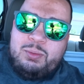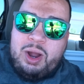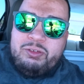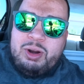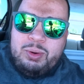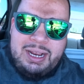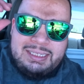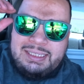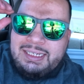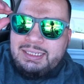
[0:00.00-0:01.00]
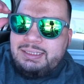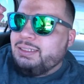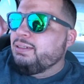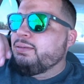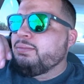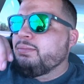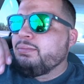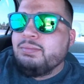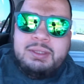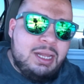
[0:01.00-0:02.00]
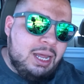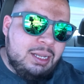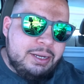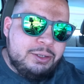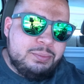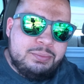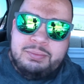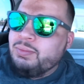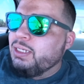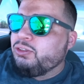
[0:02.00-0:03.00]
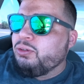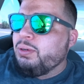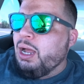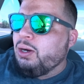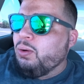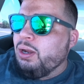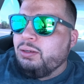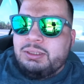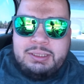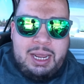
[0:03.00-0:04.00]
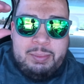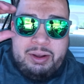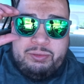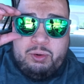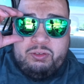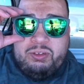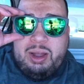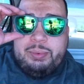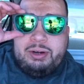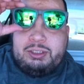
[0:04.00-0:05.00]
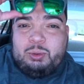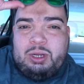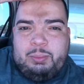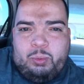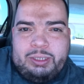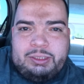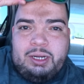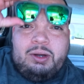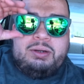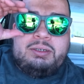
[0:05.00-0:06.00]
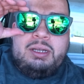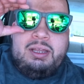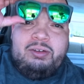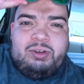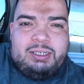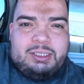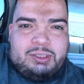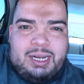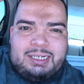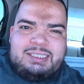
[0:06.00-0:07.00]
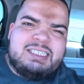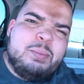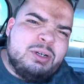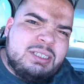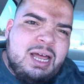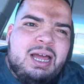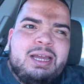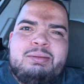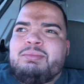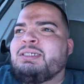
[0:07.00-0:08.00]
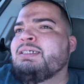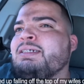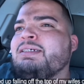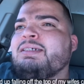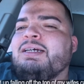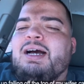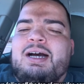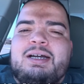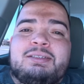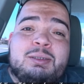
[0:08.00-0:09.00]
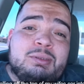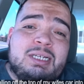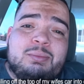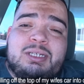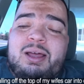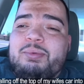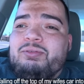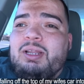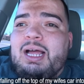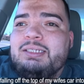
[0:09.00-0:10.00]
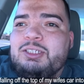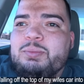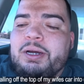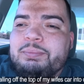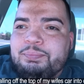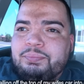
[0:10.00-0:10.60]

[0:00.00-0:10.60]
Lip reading: Wife, now, what do you guys think of these? I like them. It's from Knock Around. Got about four or five pairs a couple weeks ago, and I feel like these are kind of summertime type of glasses, but